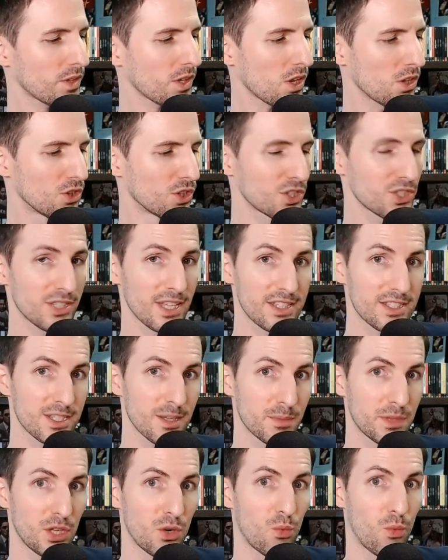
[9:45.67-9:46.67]
Looks like
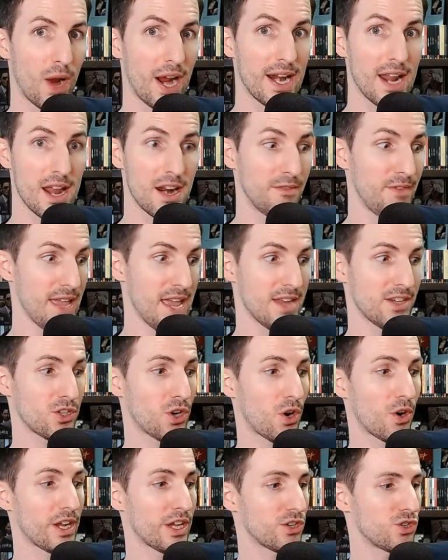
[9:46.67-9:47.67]
something right out of
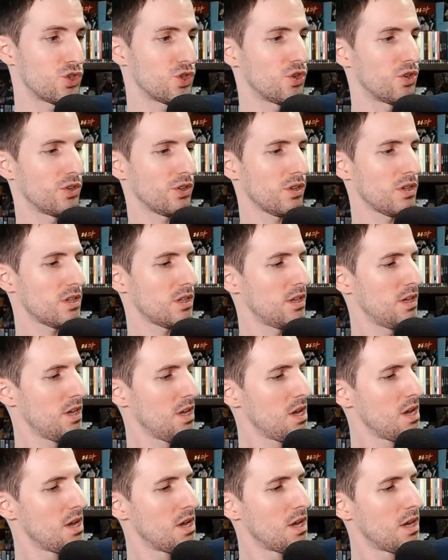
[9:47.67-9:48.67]
Antarctic Journal.
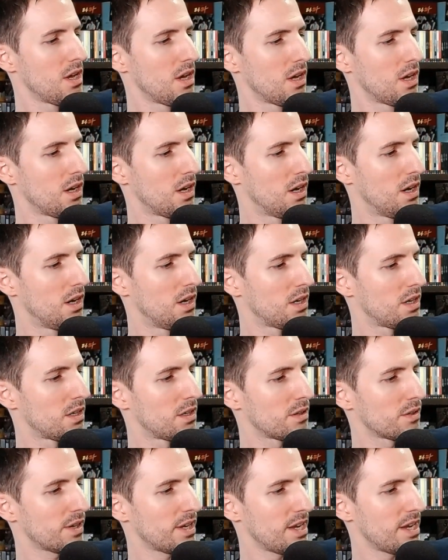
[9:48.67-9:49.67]

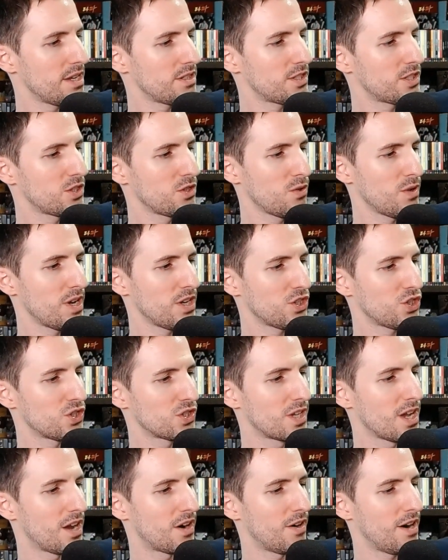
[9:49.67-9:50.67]
Okay, Soo Ae,
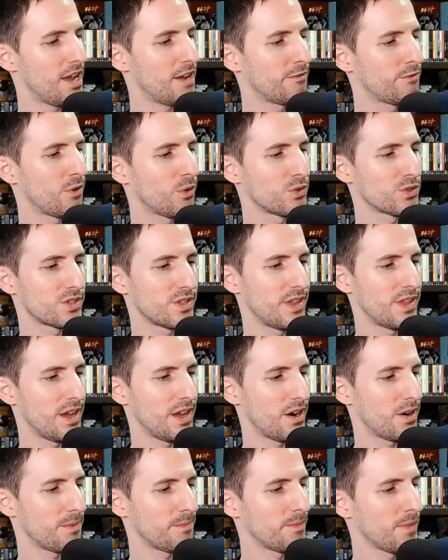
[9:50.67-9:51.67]
she's got her headphones
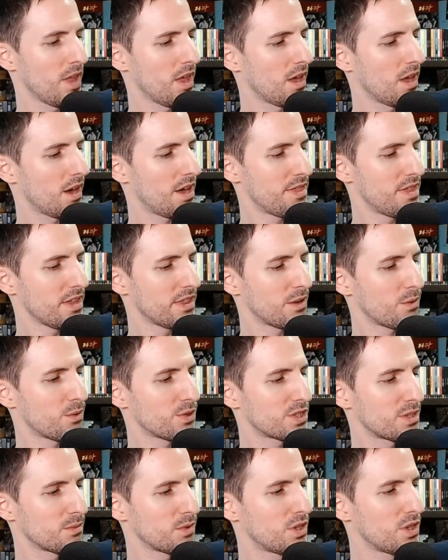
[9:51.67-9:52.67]
there. I think there
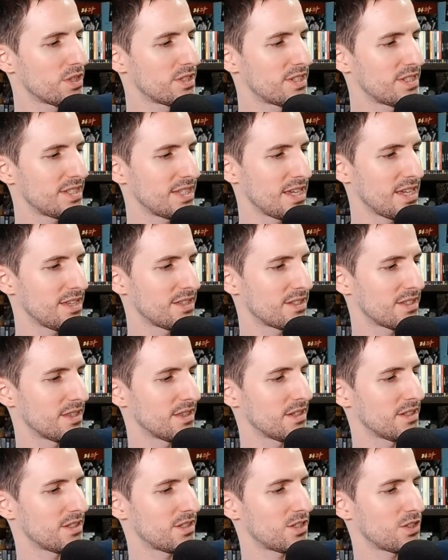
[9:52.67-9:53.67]
was some good scenes in
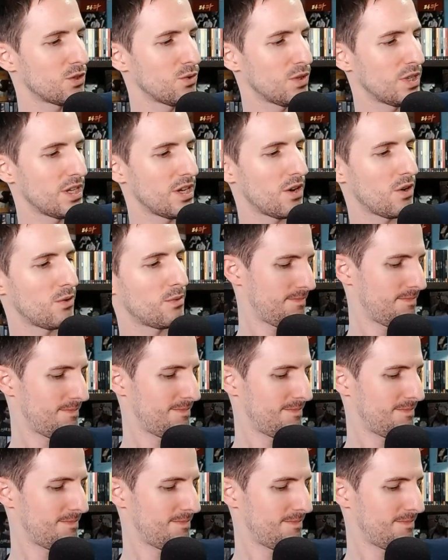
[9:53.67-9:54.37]
the studio.